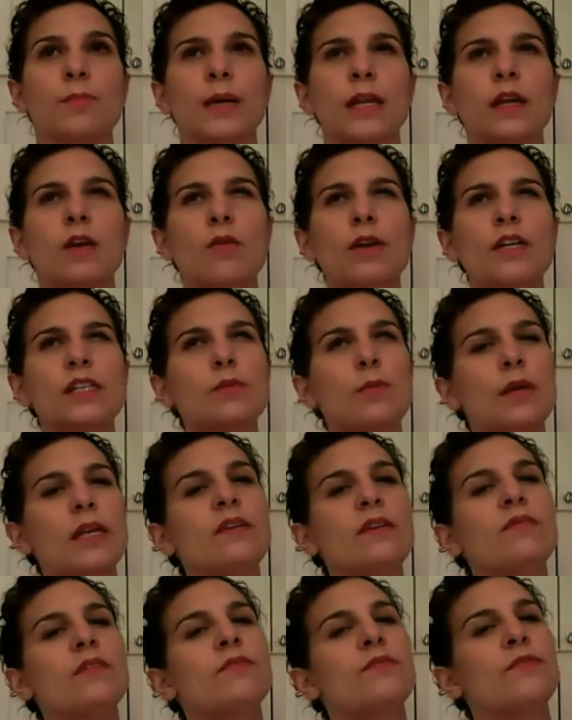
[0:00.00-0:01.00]
But it always
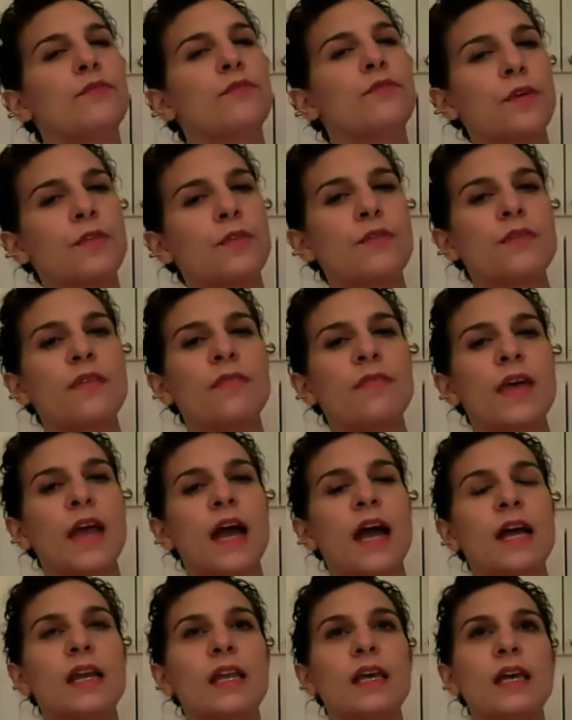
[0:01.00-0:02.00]
went even further than
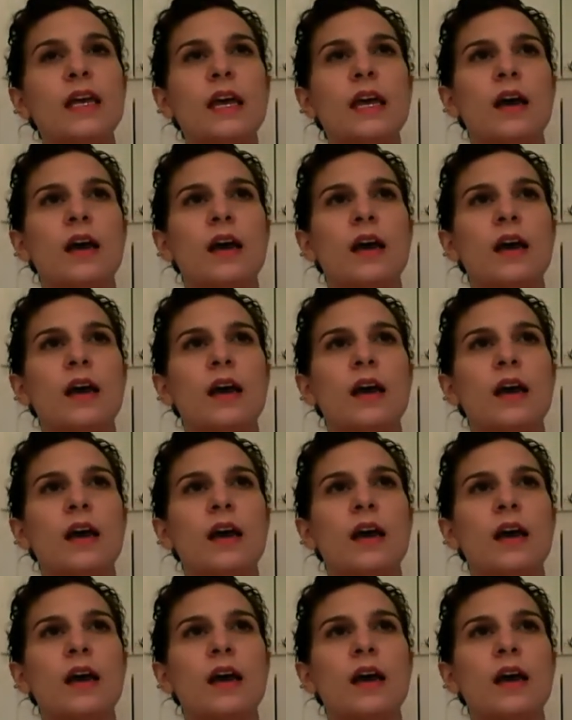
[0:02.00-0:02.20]
that.